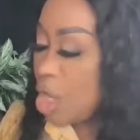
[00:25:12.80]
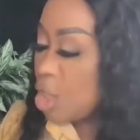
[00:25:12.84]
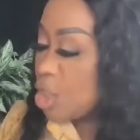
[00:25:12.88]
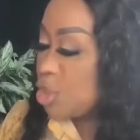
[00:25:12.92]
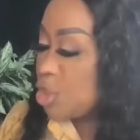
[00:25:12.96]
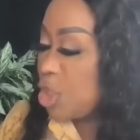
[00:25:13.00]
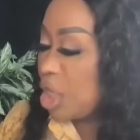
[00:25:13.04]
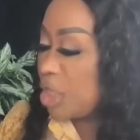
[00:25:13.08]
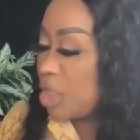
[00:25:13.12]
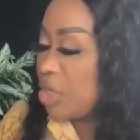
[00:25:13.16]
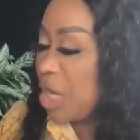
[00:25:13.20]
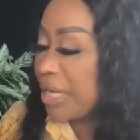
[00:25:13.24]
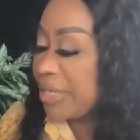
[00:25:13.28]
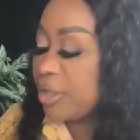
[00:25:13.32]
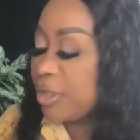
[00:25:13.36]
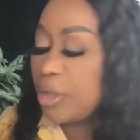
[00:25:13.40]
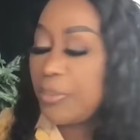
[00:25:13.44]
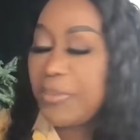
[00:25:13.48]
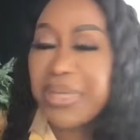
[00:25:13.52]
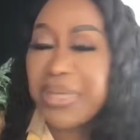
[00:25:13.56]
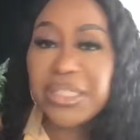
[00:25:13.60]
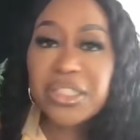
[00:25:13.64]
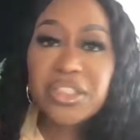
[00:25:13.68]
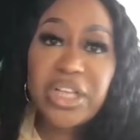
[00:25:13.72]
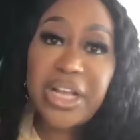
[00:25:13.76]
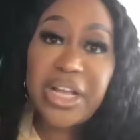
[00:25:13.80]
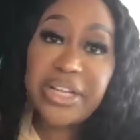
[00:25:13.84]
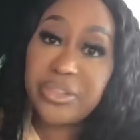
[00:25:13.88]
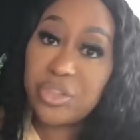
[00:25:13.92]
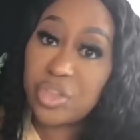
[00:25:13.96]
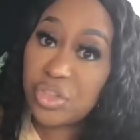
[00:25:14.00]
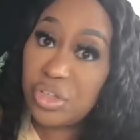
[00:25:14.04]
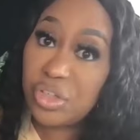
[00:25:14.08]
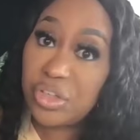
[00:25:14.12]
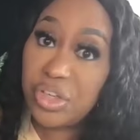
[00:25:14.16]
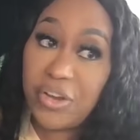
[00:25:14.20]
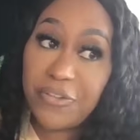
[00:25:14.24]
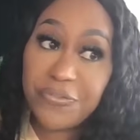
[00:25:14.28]
They're not going to make sense
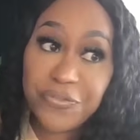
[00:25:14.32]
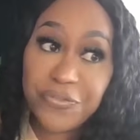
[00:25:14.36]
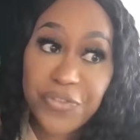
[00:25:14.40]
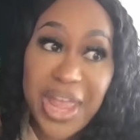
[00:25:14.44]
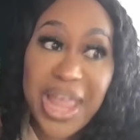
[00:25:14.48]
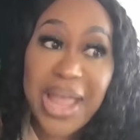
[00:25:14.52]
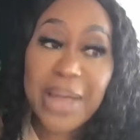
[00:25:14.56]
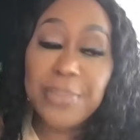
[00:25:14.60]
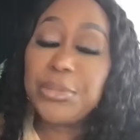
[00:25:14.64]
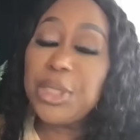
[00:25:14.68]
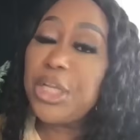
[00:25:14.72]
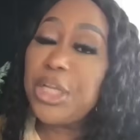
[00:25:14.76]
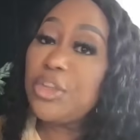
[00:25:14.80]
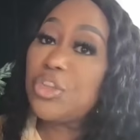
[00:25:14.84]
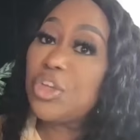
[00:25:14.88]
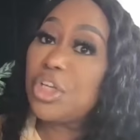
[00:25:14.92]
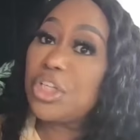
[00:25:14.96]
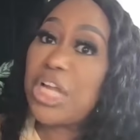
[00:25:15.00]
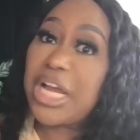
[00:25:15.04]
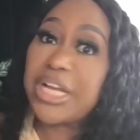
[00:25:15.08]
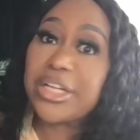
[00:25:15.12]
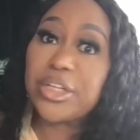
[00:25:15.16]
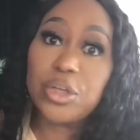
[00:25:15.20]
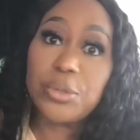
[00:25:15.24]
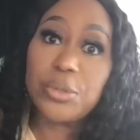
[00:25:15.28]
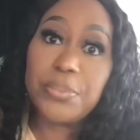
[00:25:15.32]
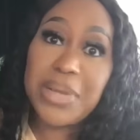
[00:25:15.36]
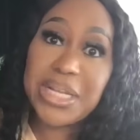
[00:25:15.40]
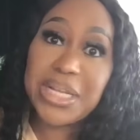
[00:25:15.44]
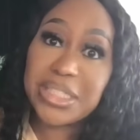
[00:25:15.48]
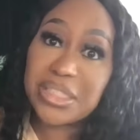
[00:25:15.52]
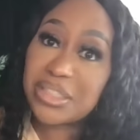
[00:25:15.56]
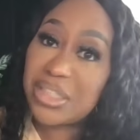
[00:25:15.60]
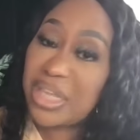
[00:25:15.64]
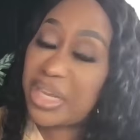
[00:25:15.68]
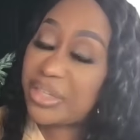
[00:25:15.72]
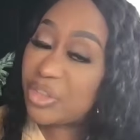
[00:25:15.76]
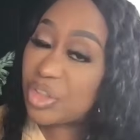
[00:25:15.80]
to your family. They're not going to make
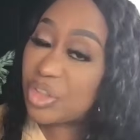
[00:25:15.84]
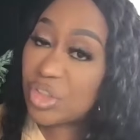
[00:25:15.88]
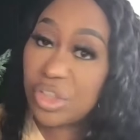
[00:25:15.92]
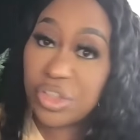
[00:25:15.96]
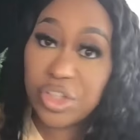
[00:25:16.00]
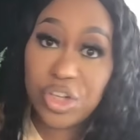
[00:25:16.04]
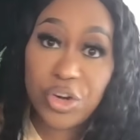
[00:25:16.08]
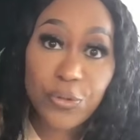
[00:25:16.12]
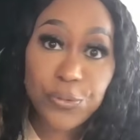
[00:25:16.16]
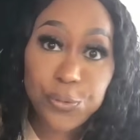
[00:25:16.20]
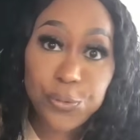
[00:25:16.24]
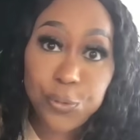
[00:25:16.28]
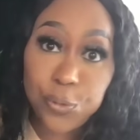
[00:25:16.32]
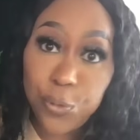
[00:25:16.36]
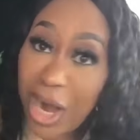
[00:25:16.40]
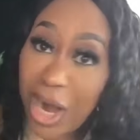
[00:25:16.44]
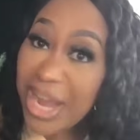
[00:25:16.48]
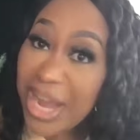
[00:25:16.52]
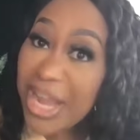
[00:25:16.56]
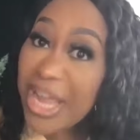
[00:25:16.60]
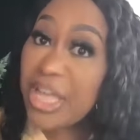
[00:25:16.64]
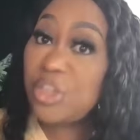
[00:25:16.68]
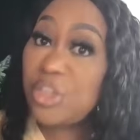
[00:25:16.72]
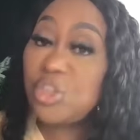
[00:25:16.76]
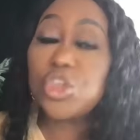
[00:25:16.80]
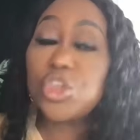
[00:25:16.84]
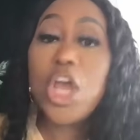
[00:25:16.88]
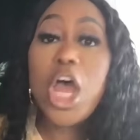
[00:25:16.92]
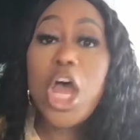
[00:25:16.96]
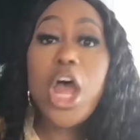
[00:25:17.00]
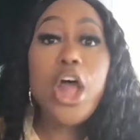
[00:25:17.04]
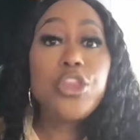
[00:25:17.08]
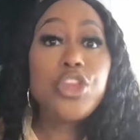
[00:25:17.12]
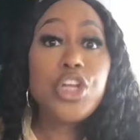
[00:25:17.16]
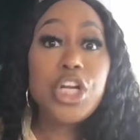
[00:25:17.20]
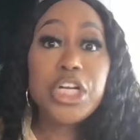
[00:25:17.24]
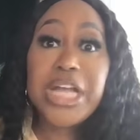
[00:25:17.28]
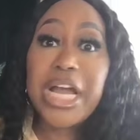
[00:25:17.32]
sense to your friends.
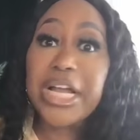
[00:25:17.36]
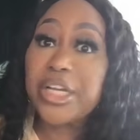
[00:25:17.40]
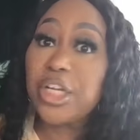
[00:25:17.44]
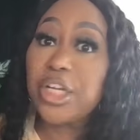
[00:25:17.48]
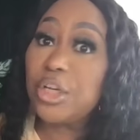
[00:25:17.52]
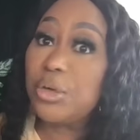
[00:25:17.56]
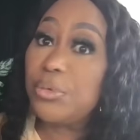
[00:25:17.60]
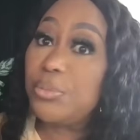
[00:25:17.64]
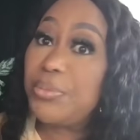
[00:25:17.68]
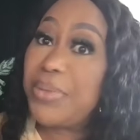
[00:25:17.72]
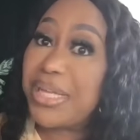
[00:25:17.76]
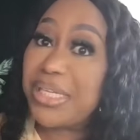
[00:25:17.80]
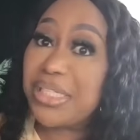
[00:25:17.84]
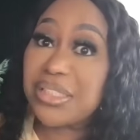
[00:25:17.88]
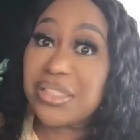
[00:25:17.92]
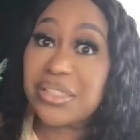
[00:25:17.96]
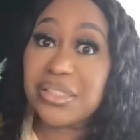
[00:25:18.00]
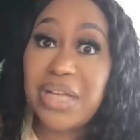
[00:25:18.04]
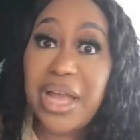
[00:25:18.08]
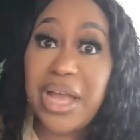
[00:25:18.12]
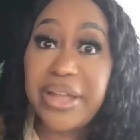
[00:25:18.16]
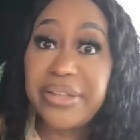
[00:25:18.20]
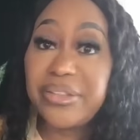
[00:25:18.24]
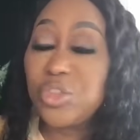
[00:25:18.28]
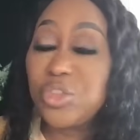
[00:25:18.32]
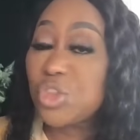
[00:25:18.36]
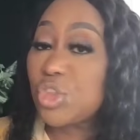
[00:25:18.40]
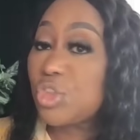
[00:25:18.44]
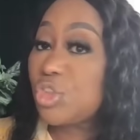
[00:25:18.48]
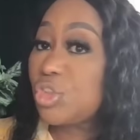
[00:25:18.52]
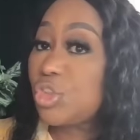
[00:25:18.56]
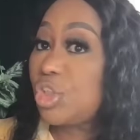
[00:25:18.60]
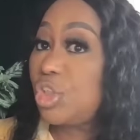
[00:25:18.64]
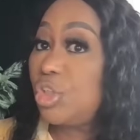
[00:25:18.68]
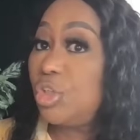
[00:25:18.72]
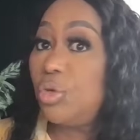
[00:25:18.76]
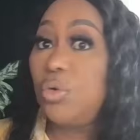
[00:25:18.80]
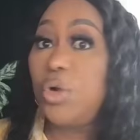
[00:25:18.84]
They're not going to make sense
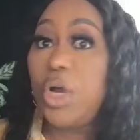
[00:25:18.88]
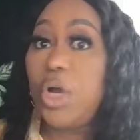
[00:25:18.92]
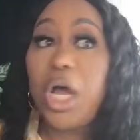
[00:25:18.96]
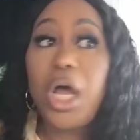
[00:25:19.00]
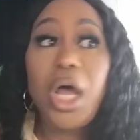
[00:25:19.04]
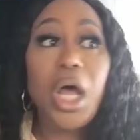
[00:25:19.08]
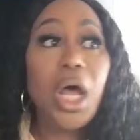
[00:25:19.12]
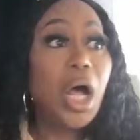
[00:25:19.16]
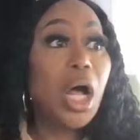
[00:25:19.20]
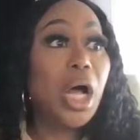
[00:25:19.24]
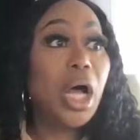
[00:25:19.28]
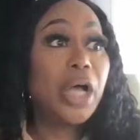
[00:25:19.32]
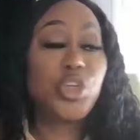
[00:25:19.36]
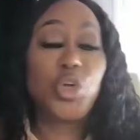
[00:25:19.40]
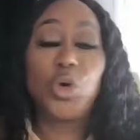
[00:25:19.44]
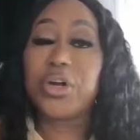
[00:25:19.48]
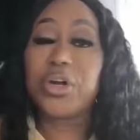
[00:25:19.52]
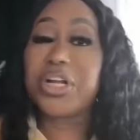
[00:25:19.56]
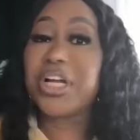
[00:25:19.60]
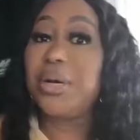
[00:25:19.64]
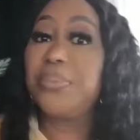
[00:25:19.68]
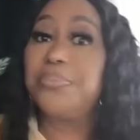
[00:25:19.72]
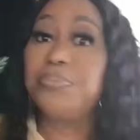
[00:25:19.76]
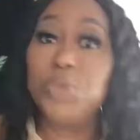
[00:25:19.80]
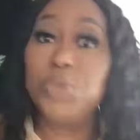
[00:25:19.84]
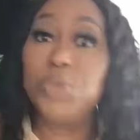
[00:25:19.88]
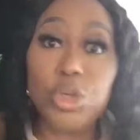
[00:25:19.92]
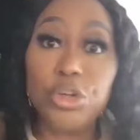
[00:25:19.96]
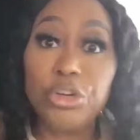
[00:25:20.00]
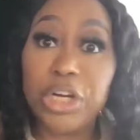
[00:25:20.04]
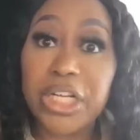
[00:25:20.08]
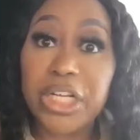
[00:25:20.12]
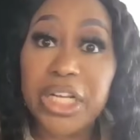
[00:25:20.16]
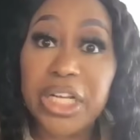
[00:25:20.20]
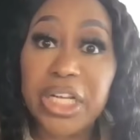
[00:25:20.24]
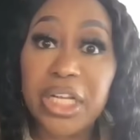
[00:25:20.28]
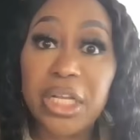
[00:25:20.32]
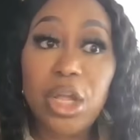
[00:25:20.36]
to your
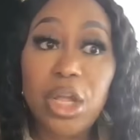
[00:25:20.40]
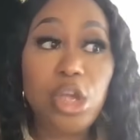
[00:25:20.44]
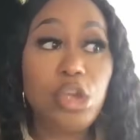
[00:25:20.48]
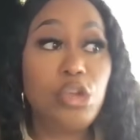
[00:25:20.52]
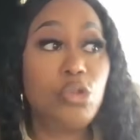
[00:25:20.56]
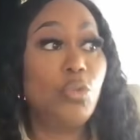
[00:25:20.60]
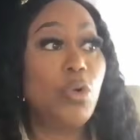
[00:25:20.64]
community.